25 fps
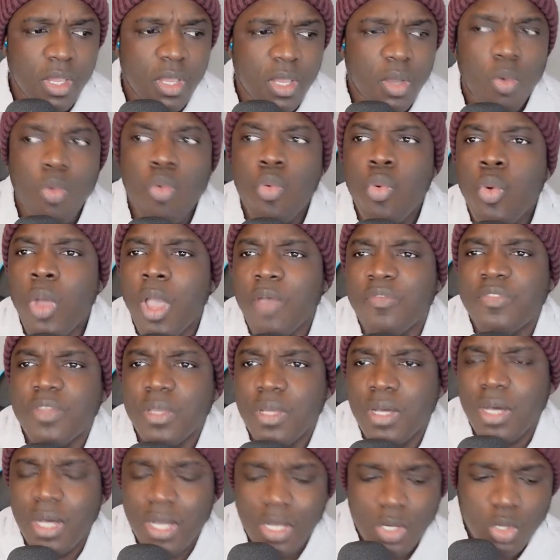Who we have to
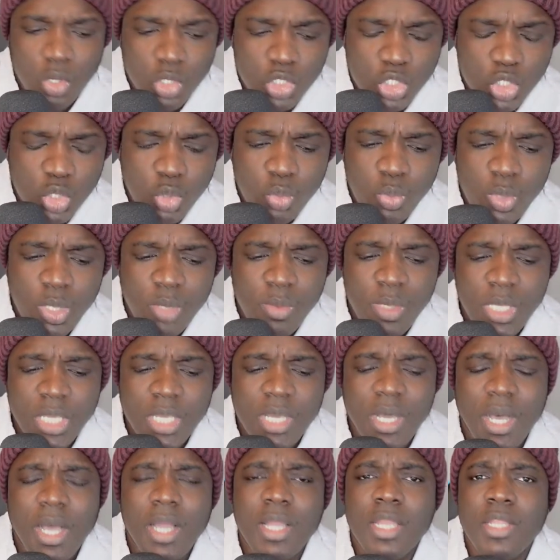call out? Should we be
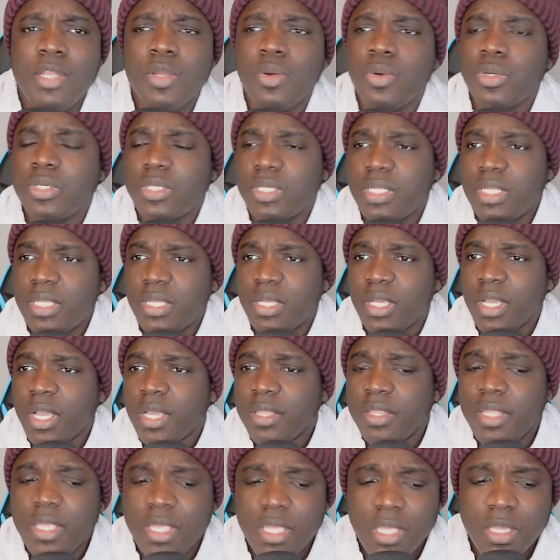calling out the
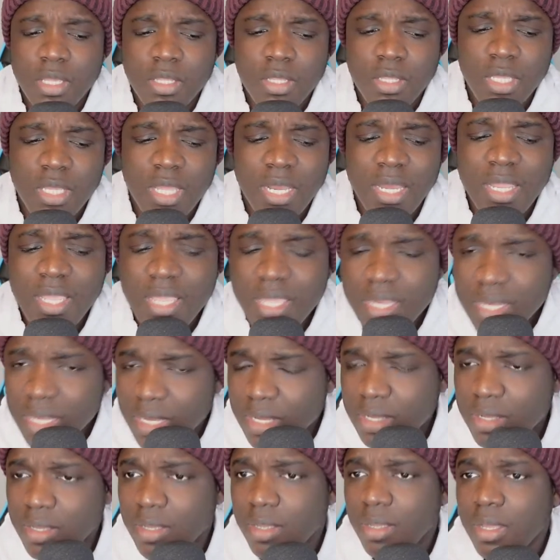
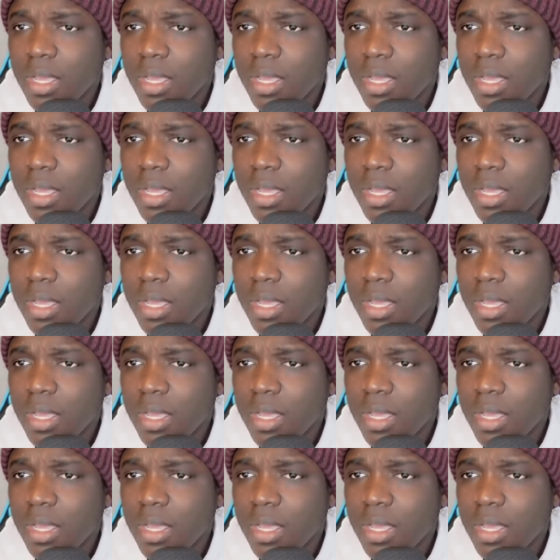gleaner?